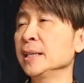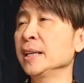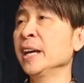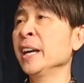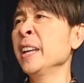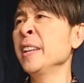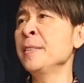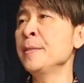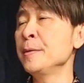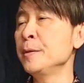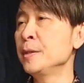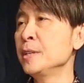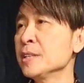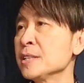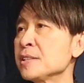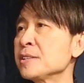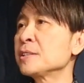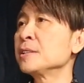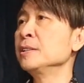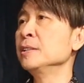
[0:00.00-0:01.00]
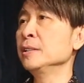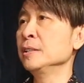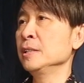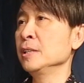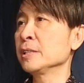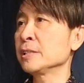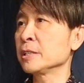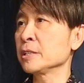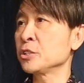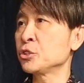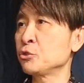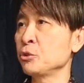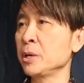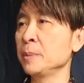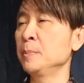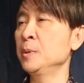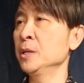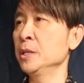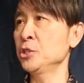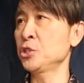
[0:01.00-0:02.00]
and this is a
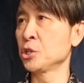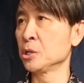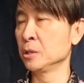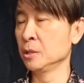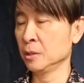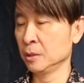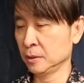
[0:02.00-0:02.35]
straight punch,